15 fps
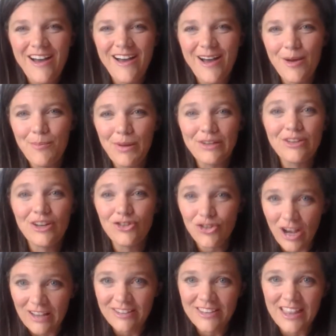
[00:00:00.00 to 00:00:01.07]
uh, but to
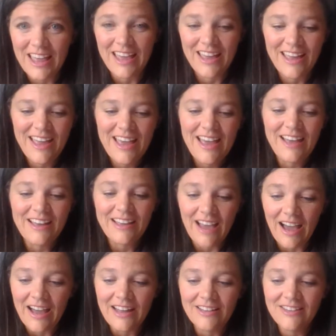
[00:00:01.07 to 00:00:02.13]
trust that
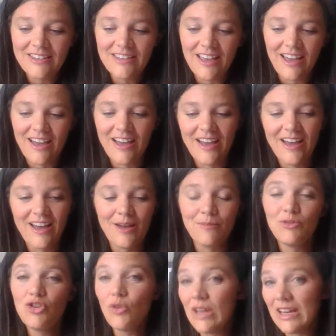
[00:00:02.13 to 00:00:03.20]
god's um,
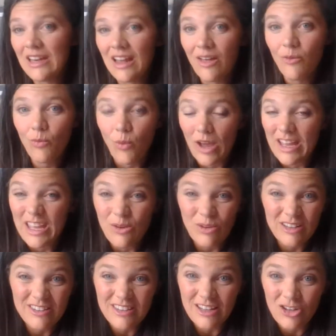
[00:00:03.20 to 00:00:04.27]
doing what he
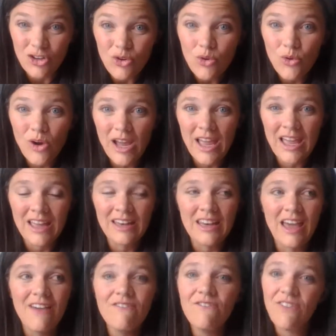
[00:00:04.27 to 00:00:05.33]
wants to do. And
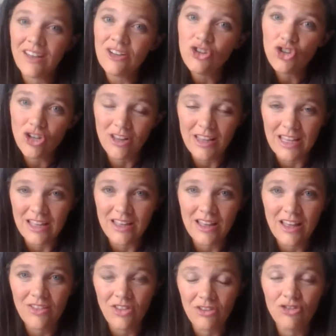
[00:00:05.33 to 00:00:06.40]
eventually,
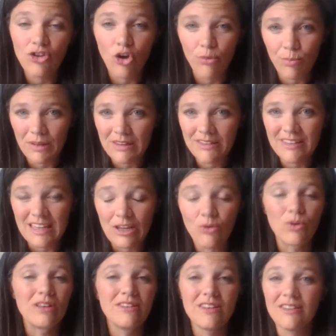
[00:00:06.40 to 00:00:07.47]
the scope and
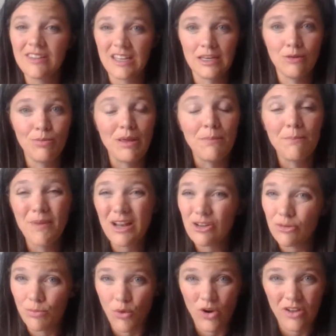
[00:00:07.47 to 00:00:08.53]
sequence is going to be
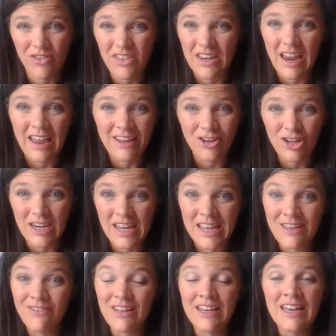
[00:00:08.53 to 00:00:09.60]
much more than I could
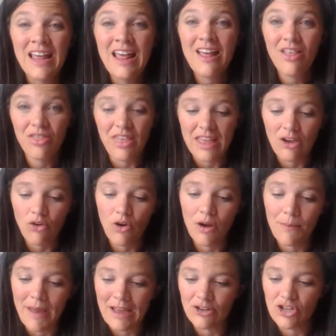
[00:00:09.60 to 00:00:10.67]
even think or
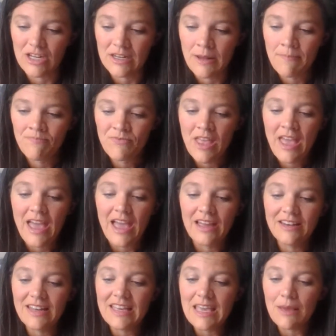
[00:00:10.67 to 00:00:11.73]
imagine.
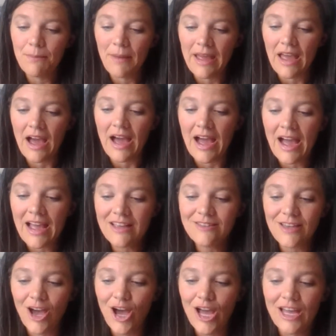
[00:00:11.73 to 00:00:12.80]
And to keep my eyes
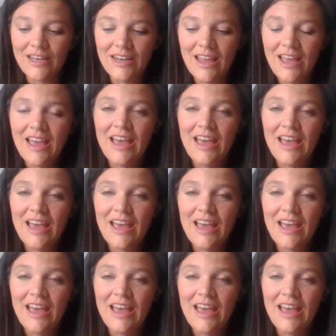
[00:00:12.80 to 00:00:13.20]
on